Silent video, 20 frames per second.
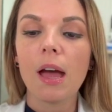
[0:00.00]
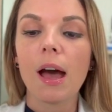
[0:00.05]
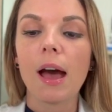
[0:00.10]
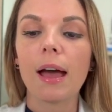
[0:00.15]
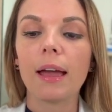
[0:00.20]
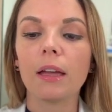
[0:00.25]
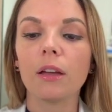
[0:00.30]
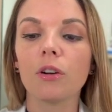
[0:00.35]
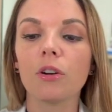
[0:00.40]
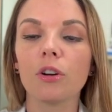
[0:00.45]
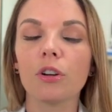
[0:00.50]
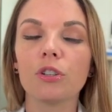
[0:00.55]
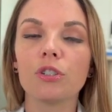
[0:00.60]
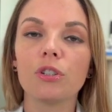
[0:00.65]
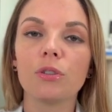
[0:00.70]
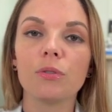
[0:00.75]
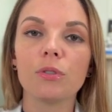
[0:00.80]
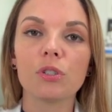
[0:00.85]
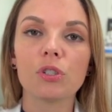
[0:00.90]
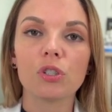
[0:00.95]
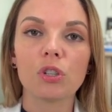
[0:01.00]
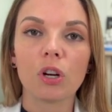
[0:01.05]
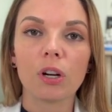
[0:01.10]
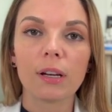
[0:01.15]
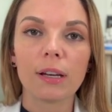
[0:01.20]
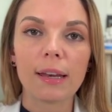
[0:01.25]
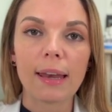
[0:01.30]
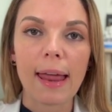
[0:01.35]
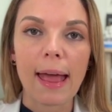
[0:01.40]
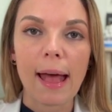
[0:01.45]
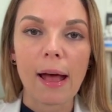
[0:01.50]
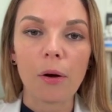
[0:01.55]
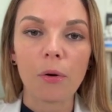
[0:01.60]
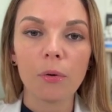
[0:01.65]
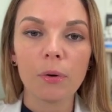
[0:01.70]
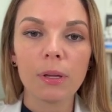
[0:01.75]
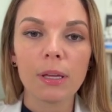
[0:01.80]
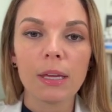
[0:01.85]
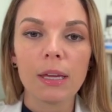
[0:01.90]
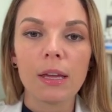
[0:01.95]
I encourage you to start
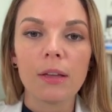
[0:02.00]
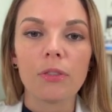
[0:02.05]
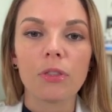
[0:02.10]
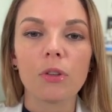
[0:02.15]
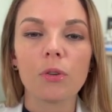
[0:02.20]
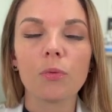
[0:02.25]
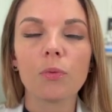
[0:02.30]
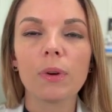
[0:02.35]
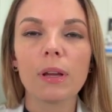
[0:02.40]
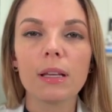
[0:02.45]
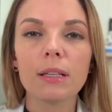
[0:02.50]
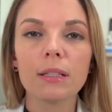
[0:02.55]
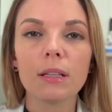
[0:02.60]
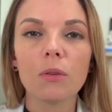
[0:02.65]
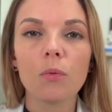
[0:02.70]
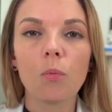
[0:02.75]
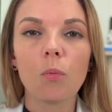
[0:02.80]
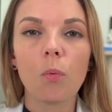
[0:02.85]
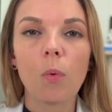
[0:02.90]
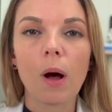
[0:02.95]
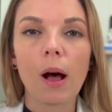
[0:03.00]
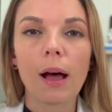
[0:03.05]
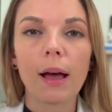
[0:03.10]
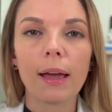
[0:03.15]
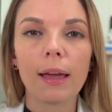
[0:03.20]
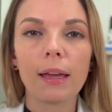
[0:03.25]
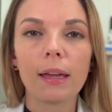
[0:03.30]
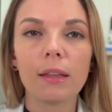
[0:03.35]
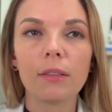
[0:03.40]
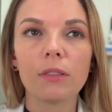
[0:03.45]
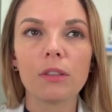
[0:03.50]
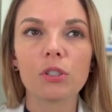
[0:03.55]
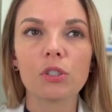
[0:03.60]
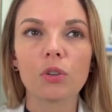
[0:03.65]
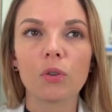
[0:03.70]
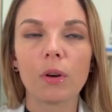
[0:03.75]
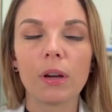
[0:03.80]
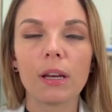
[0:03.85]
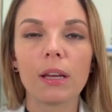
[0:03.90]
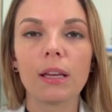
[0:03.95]
now. The reason why the
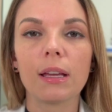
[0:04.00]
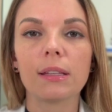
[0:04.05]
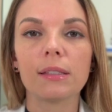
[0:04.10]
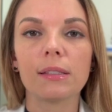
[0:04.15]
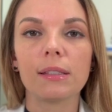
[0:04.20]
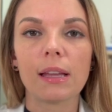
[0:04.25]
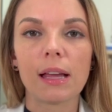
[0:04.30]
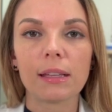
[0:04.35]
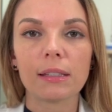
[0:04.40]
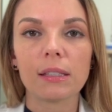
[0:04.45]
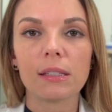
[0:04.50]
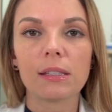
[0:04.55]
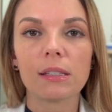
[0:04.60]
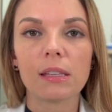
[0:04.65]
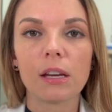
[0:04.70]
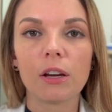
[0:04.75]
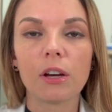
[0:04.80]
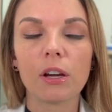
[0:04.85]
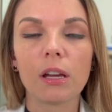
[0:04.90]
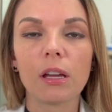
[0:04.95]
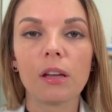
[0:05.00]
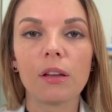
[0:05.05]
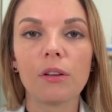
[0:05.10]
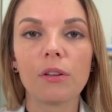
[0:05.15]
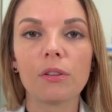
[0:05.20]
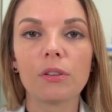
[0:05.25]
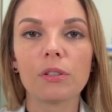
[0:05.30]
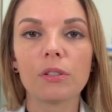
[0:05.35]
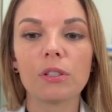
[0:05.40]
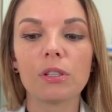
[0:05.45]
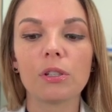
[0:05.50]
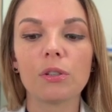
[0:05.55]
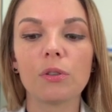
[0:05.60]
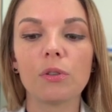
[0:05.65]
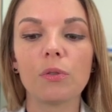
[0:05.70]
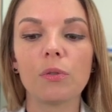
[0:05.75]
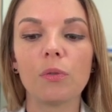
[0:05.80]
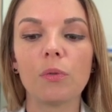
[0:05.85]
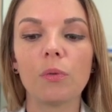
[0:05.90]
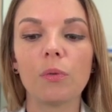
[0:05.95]
screening is necessary
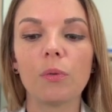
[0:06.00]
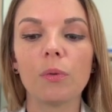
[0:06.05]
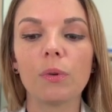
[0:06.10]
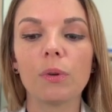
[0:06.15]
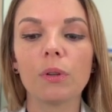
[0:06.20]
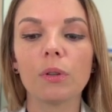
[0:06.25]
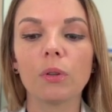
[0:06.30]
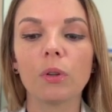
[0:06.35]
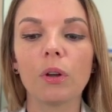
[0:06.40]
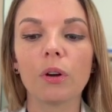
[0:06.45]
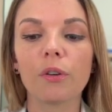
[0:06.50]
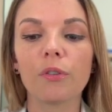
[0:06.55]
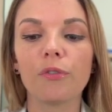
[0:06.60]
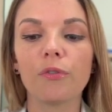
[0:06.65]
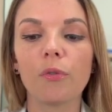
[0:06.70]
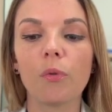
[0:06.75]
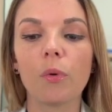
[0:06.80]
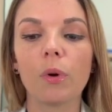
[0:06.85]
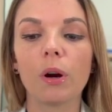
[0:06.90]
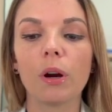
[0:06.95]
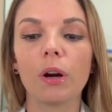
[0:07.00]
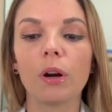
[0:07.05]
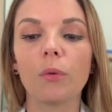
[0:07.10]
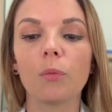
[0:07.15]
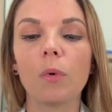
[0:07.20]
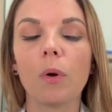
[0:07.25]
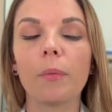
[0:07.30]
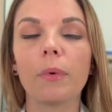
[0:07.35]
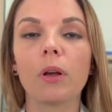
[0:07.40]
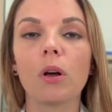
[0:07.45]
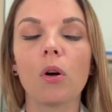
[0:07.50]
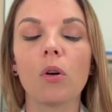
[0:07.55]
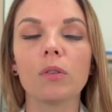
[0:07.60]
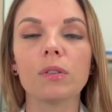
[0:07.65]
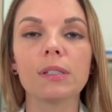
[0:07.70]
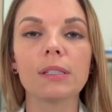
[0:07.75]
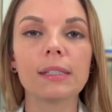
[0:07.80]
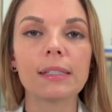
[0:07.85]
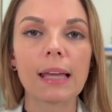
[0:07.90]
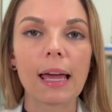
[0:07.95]
to look for what we call
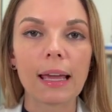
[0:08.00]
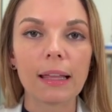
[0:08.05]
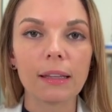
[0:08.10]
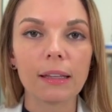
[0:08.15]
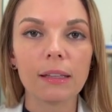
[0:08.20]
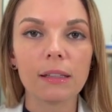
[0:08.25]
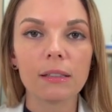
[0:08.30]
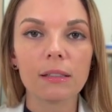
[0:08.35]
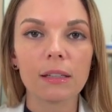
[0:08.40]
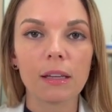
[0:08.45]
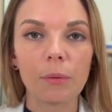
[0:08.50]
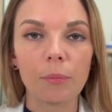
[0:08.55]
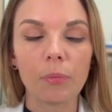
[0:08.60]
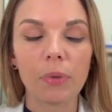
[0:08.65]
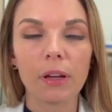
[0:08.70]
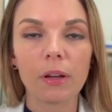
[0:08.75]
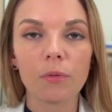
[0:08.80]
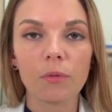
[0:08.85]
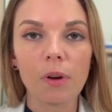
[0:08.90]
silent implant